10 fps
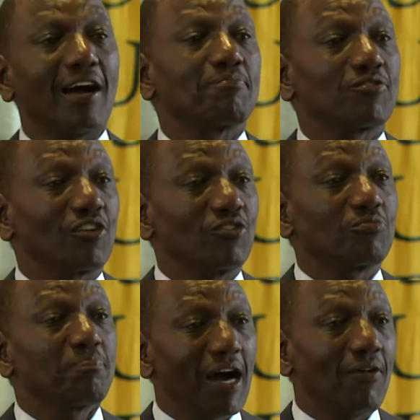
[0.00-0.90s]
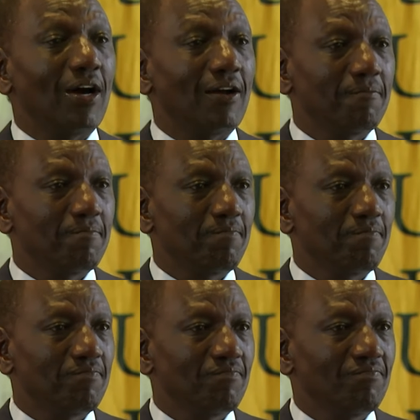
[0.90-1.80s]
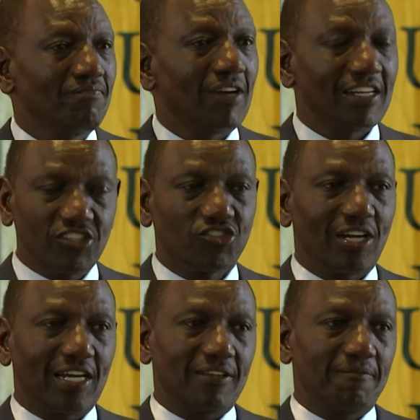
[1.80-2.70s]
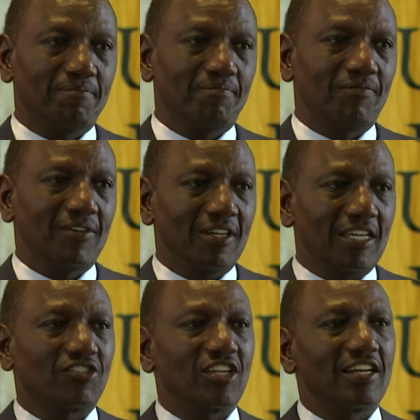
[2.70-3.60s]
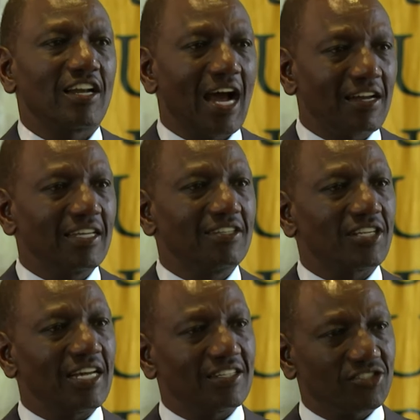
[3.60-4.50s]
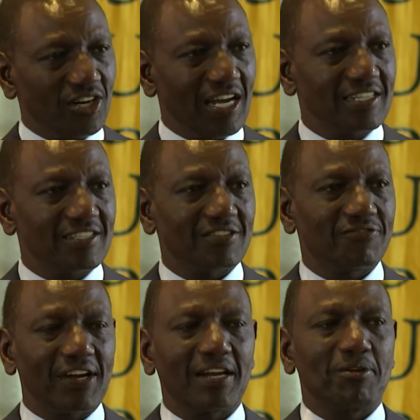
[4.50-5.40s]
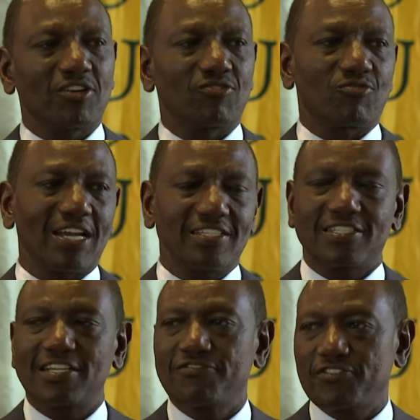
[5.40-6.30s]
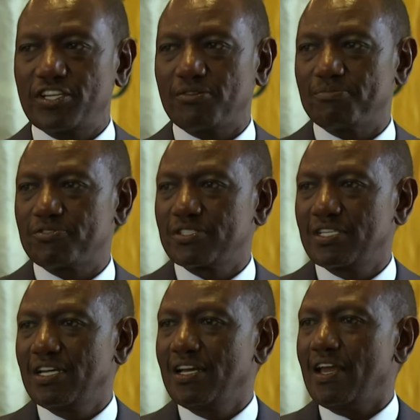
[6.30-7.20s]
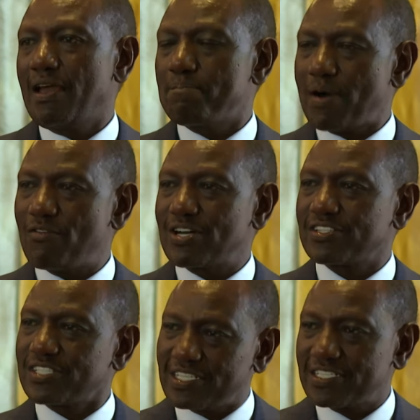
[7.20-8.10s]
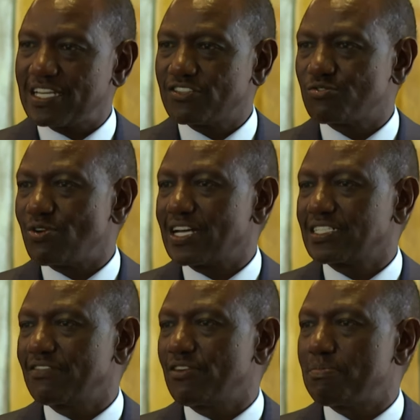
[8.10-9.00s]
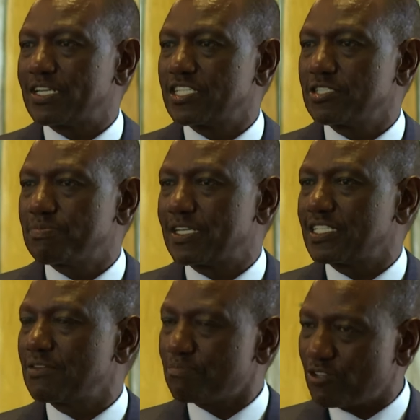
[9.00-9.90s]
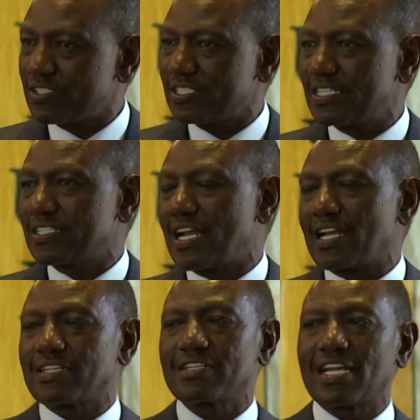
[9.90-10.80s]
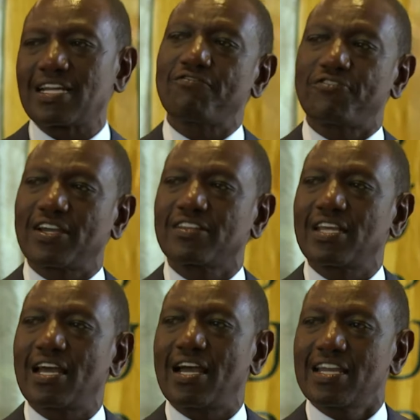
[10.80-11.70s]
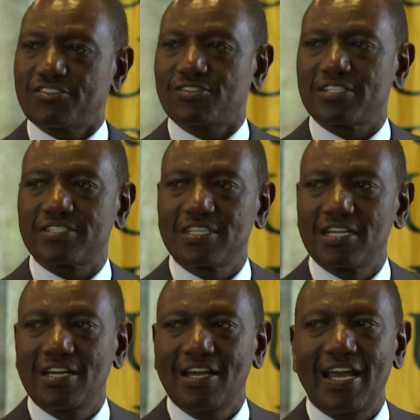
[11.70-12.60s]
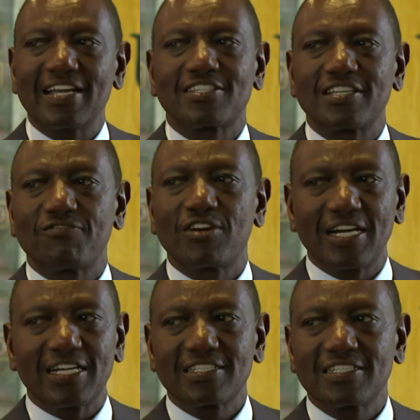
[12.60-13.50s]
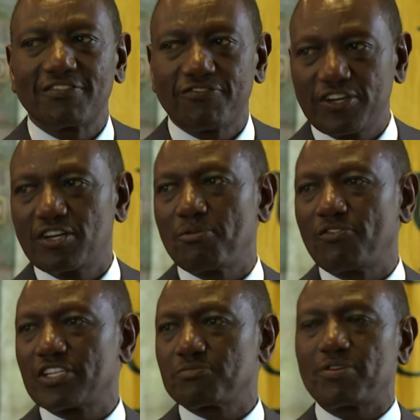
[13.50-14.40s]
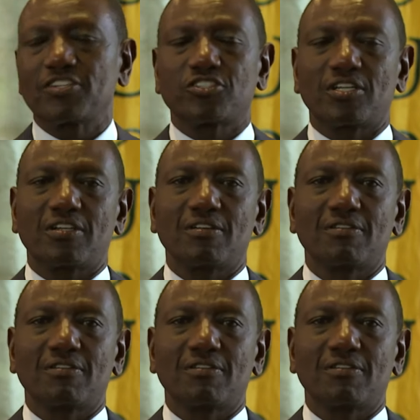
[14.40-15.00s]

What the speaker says: absolute power. Additionally, it enshrines fundamental rights and freedoms, empowers citizens to actively participate in processes that affect their interests, and safeguards the freedom of expression